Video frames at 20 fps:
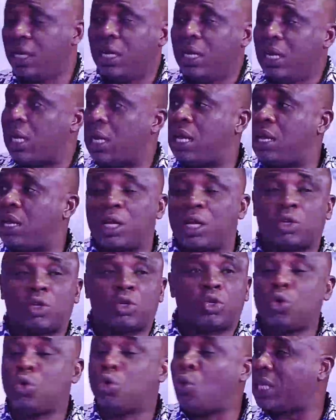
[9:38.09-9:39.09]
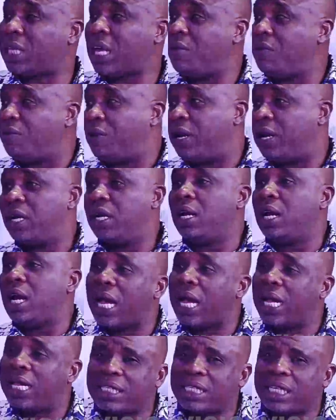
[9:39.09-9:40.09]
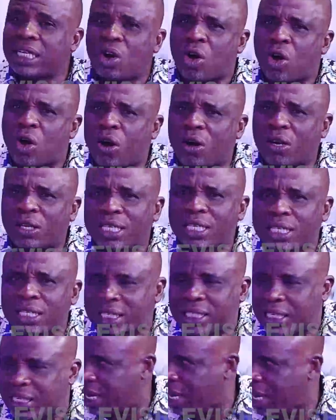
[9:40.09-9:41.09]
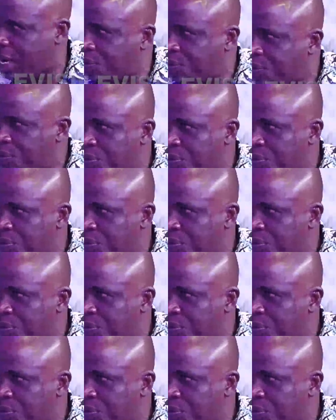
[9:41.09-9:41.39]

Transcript: You can do whatever, and the court is here,